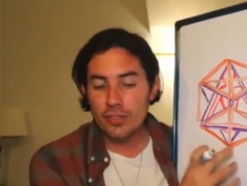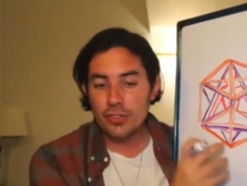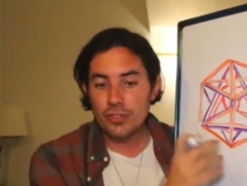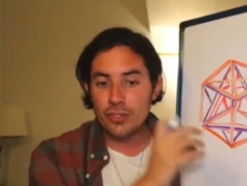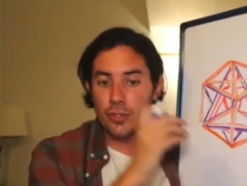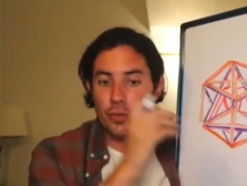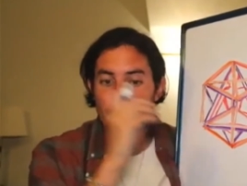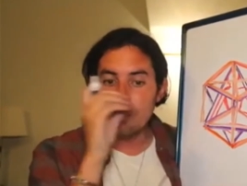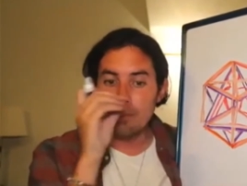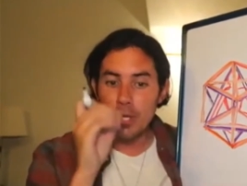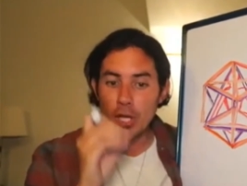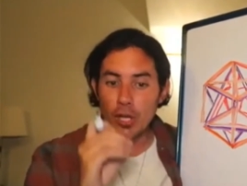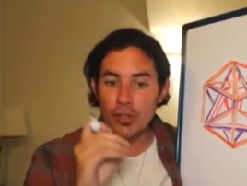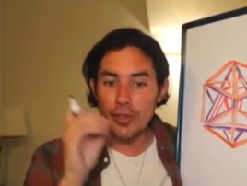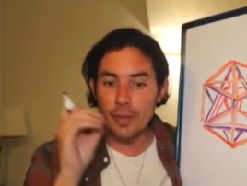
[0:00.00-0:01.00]
to
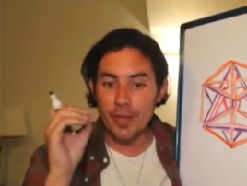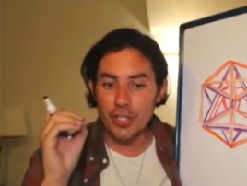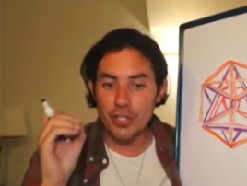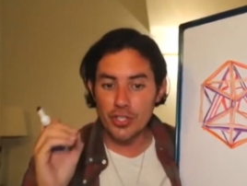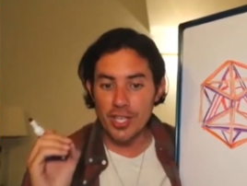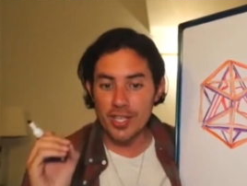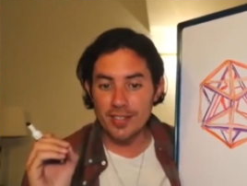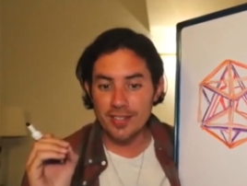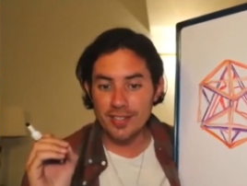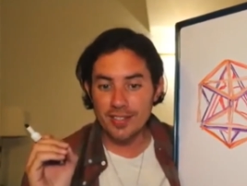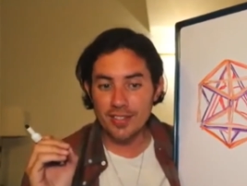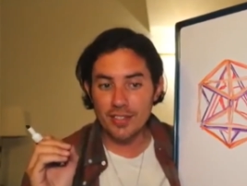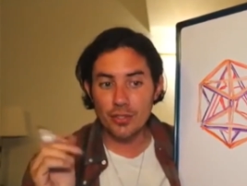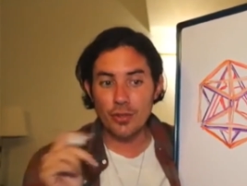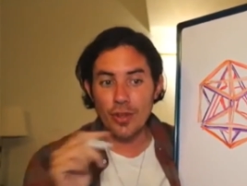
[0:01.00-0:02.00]
build the
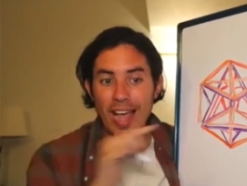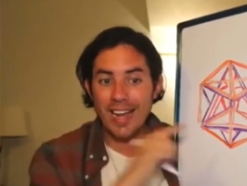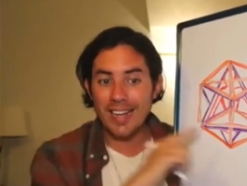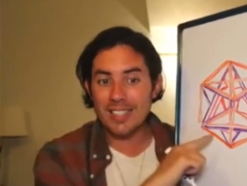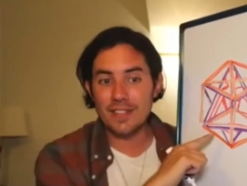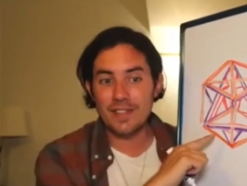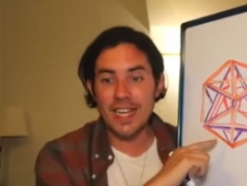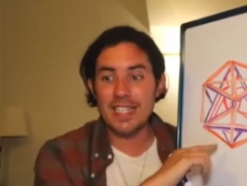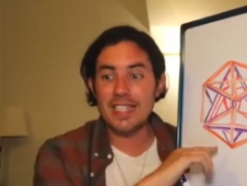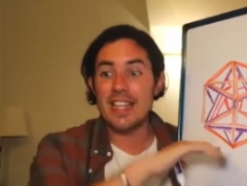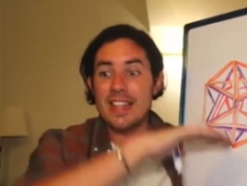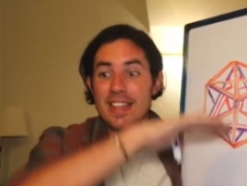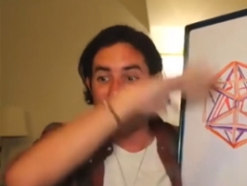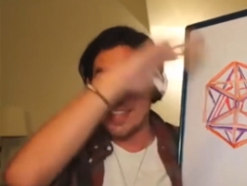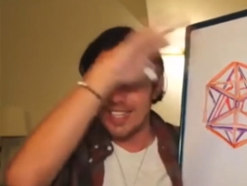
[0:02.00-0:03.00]
machines to
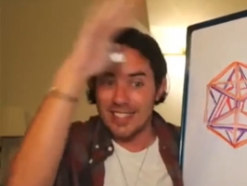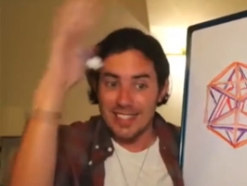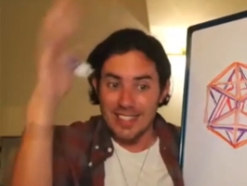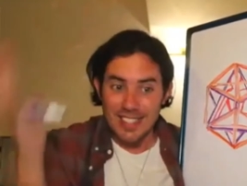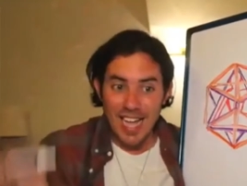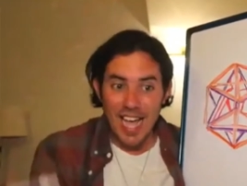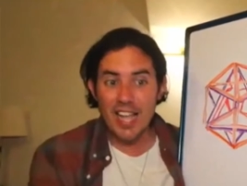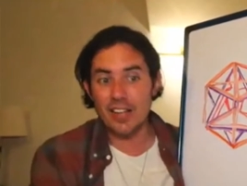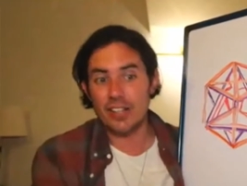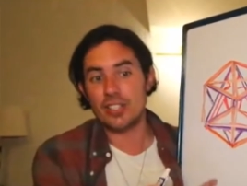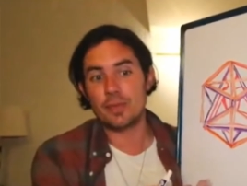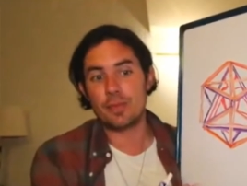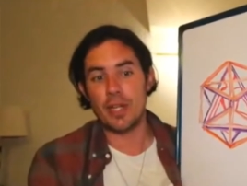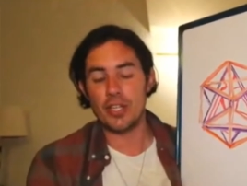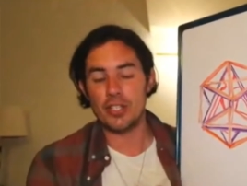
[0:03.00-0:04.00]
activate the entire
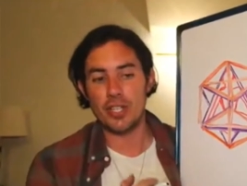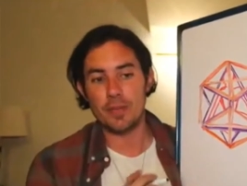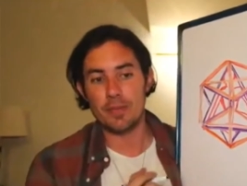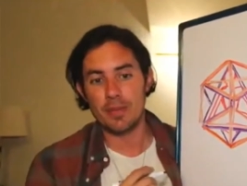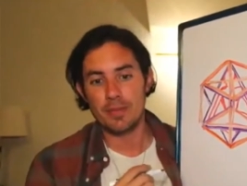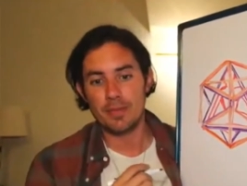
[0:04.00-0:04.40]
spaceship.